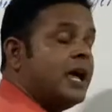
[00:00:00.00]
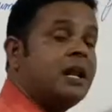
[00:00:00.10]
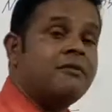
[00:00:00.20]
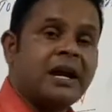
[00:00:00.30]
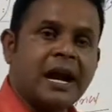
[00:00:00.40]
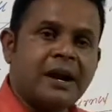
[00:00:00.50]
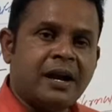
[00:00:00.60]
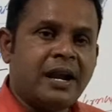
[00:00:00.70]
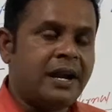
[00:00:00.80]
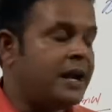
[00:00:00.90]
in our
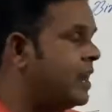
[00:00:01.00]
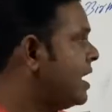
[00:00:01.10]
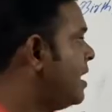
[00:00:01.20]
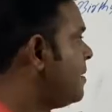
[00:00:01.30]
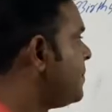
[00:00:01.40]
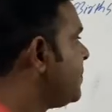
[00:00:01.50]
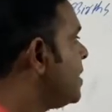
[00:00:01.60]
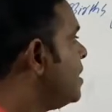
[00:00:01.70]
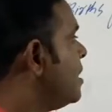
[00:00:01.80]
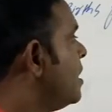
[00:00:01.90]
country in India,
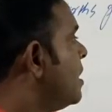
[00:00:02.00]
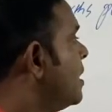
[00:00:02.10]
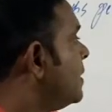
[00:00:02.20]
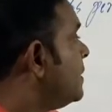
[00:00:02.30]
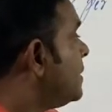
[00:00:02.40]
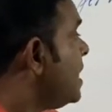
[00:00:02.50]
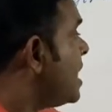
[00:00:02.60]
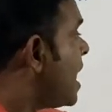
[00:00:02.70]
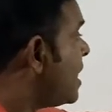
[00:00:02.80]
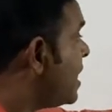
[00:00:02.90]

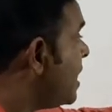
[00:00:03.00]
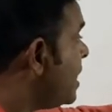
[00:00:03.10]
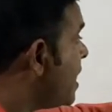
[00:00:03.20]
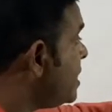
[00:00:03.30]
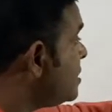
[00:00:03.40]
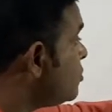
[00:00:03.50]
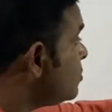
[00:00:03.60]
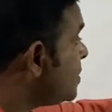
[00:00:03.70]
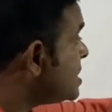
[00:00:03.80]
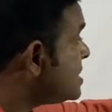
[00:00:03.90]

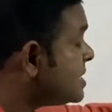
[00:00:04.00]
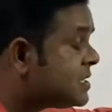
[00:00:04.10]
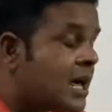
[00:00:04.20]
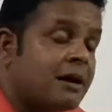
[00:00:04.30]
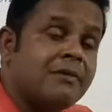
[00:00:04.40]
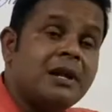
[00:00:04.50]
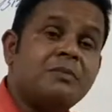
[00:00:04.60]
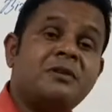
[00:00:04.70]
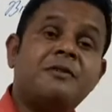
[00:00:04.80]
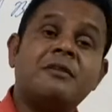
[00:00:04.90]
382 persons are
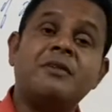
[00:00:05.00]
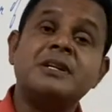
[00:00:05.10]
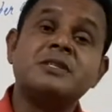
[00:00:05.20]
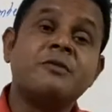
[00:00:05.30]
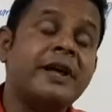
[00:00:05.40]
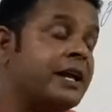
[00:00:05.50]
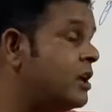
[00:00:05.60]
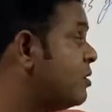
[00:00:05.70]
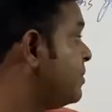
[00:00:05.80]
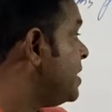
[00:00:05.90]
available for 1 square
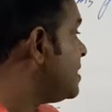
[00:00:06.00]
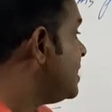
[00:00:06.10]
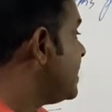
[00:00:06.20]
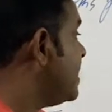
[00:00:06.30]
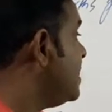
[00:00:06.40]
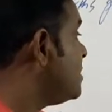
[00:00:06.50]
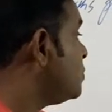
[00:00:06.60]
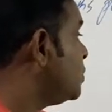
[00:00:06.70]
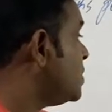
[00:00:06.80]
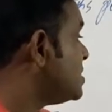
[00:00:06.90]
kilometer in the year
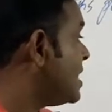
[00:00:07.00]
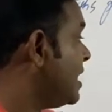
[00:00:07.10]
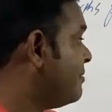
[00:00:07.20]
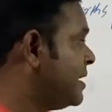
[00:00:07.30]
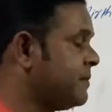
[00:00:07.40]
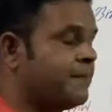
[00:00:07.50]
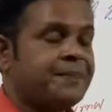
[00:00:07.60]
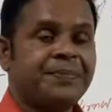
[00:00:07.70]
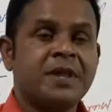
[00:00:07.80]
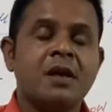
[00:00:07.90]

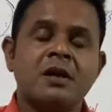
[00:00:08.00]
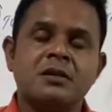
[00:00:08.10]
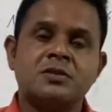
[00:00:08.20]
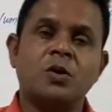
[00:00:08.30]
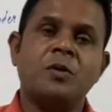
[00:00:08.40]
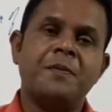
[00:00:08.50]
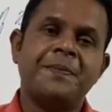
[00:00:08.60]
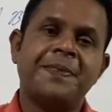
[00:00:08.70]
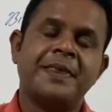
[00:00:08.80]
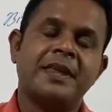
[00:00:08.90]
2011.
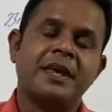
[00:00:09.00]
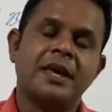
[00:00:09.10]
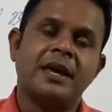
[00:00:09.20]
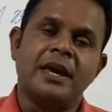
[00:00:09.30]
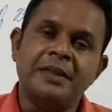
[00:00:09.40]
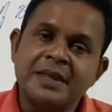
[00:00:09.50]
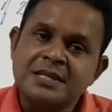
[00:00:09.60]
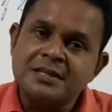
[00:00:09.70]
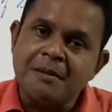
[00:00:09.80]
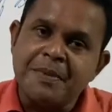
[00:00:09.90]
So in
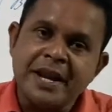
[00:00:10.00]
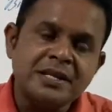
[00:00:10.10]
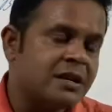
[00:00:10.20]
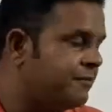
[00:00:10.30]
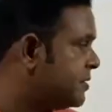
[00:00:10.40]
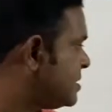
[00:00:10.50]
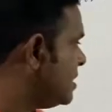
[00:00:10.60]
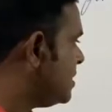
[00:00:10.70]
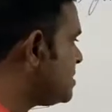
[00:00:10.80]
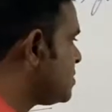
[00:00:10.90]
this comparison, if you
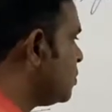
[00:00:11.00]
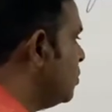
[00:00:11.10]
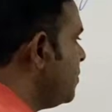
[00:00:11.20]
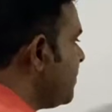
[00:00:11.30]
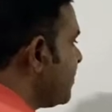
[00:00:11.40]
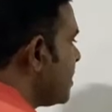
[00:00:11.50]
see these two,